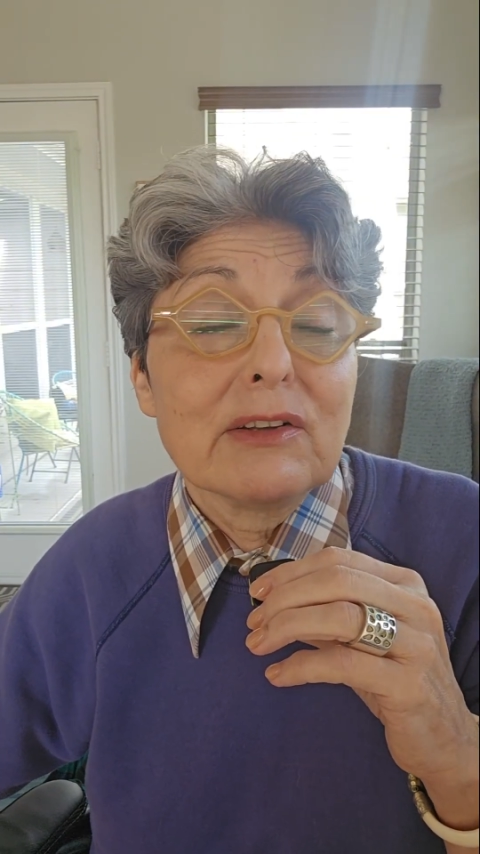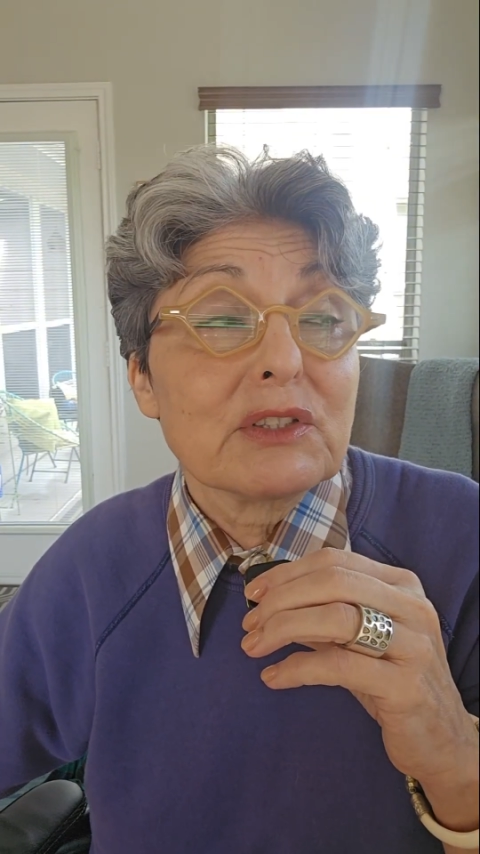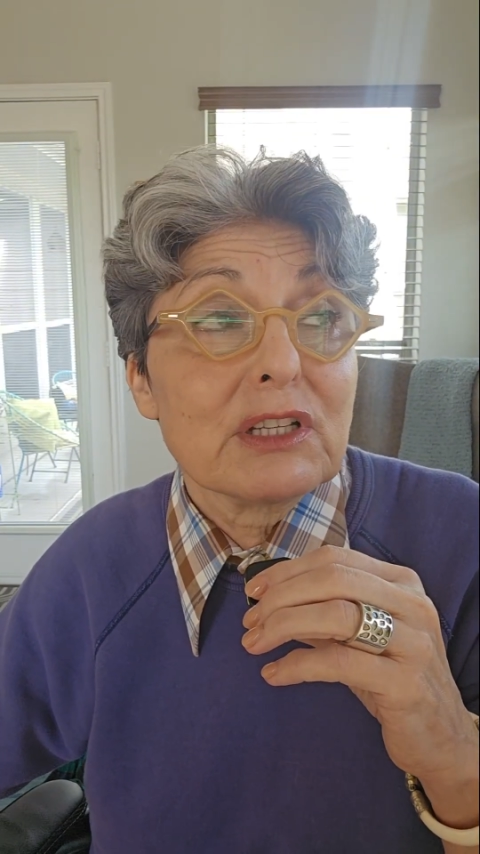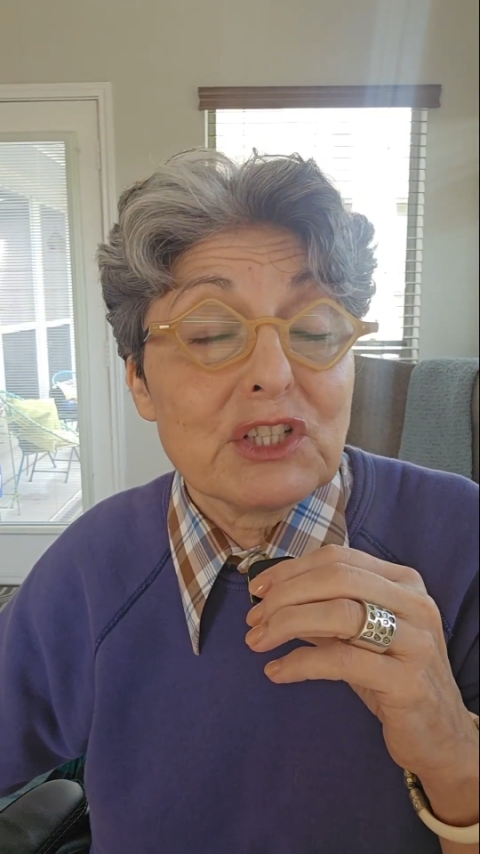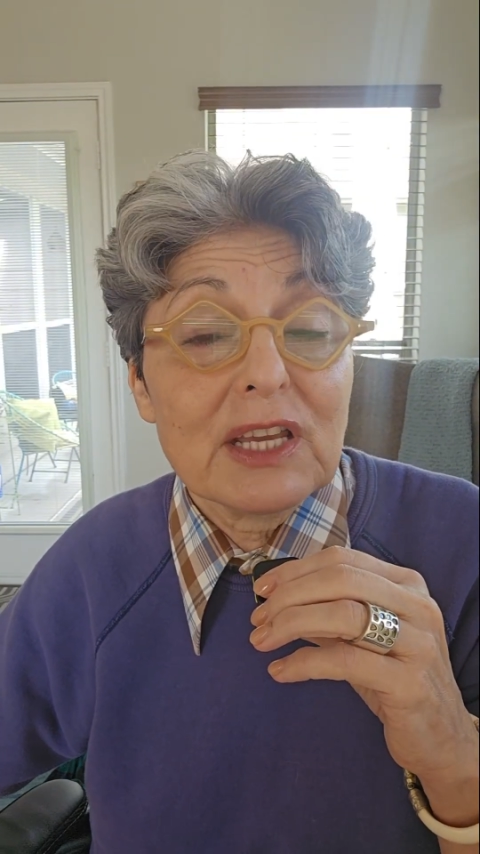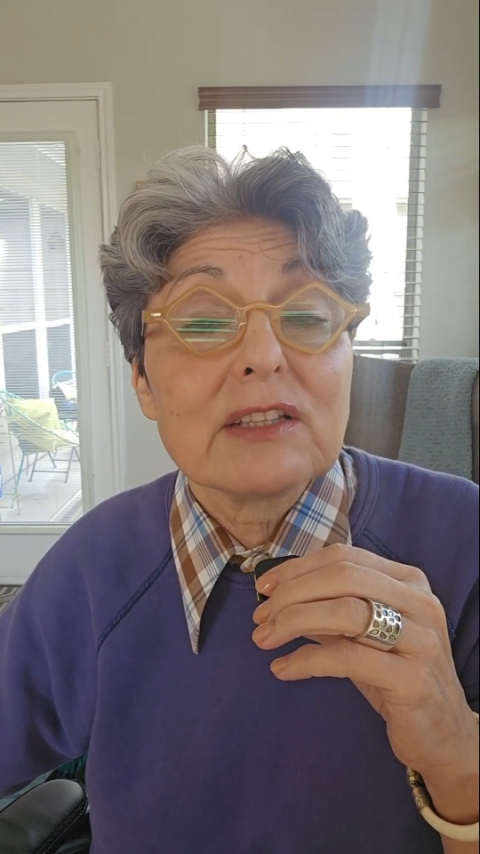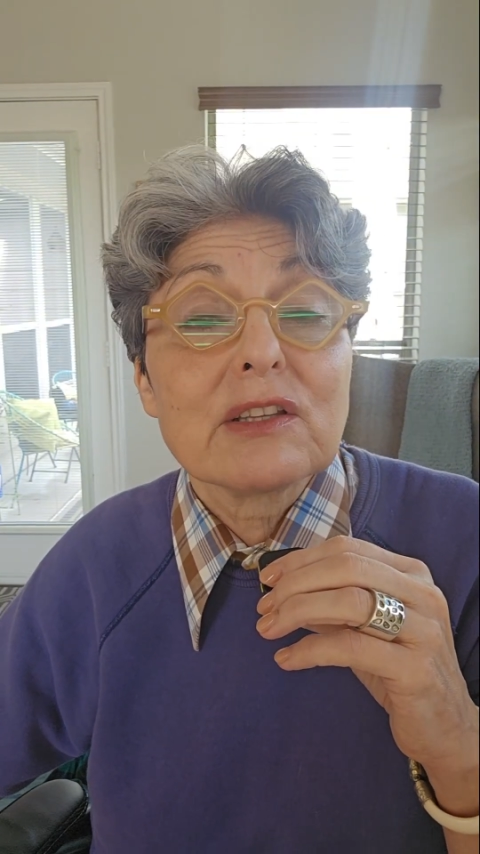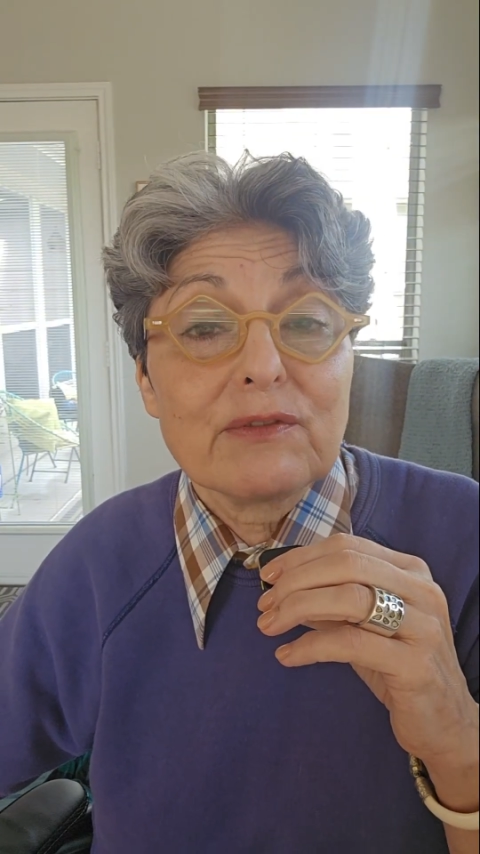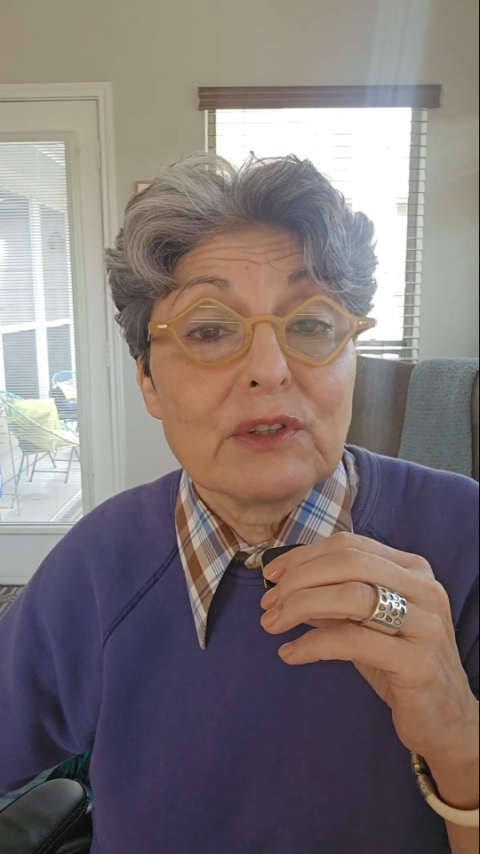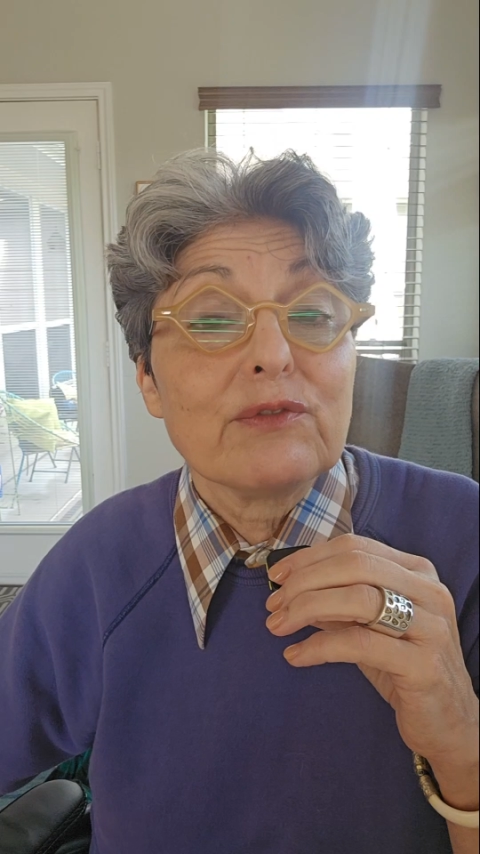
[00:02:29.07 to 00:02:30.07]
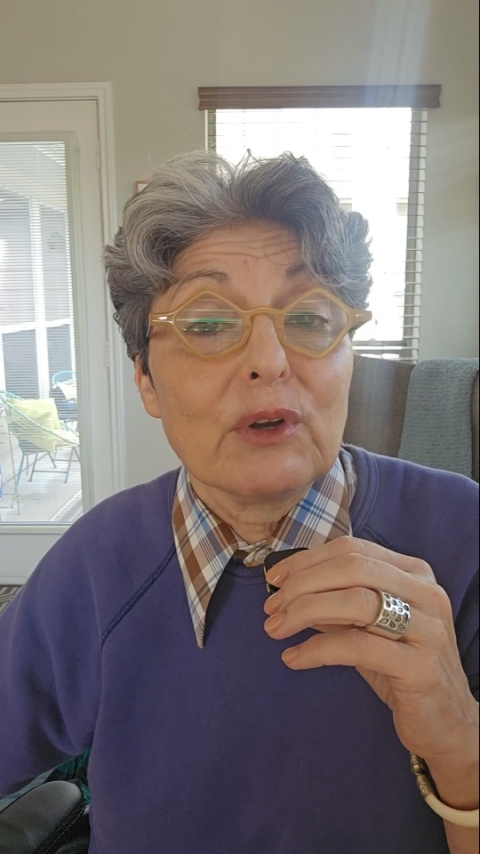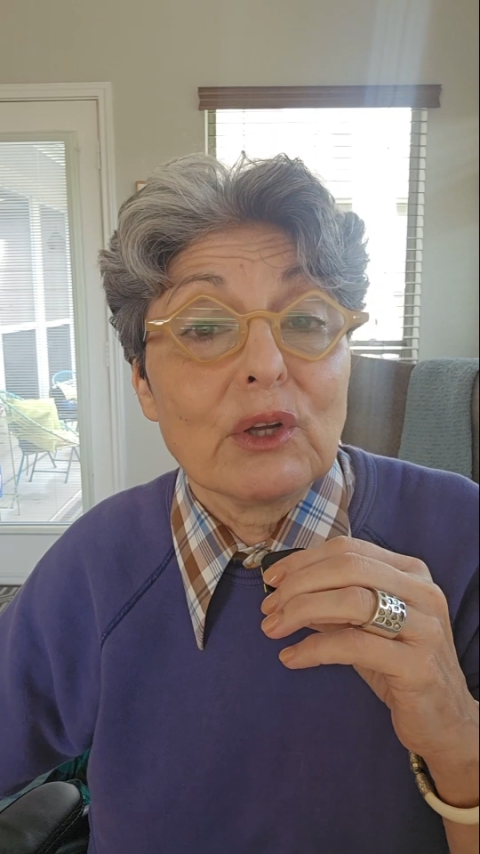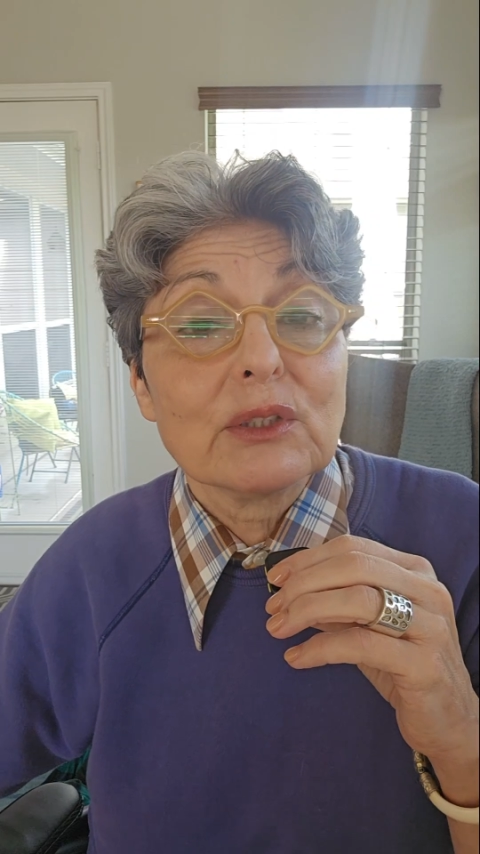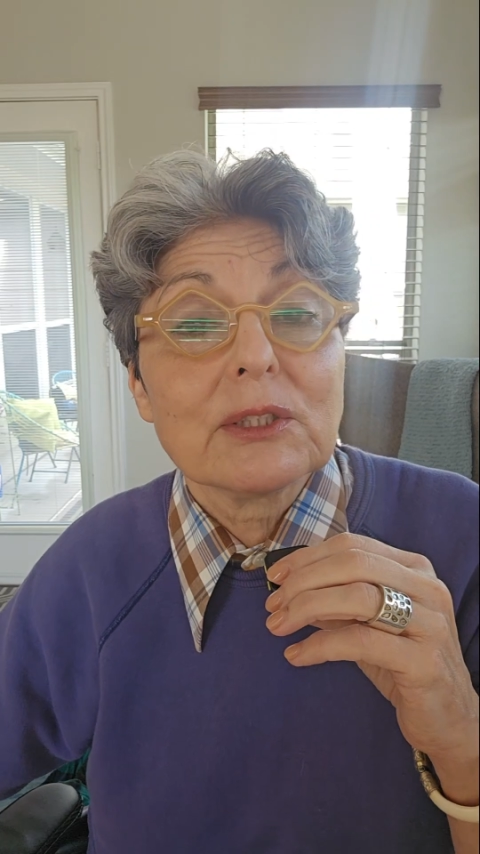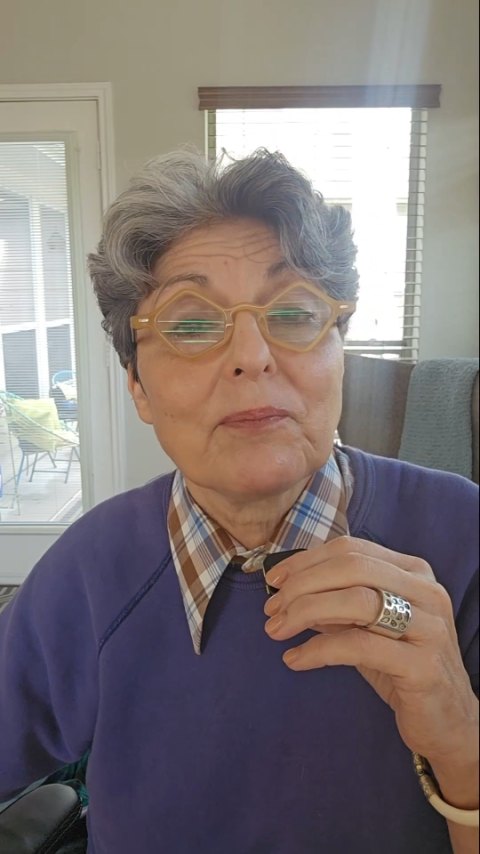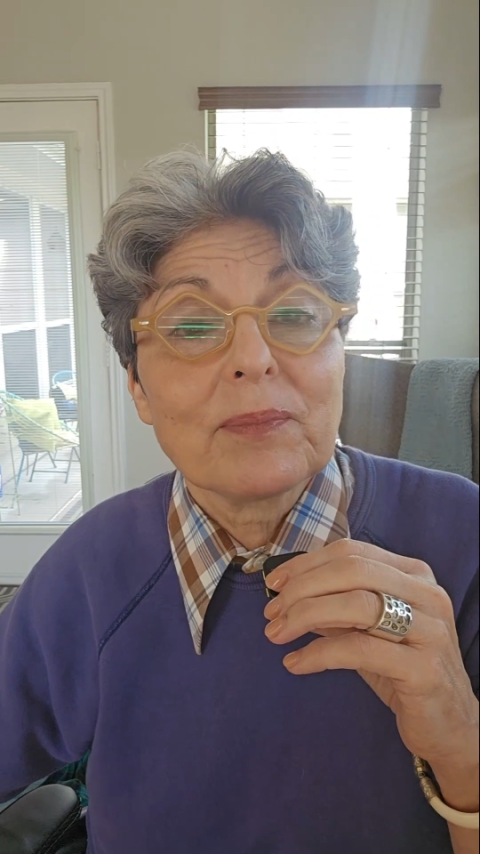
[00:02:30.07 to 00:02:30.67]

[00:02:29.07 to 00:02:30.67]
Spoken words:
there's a chance of default.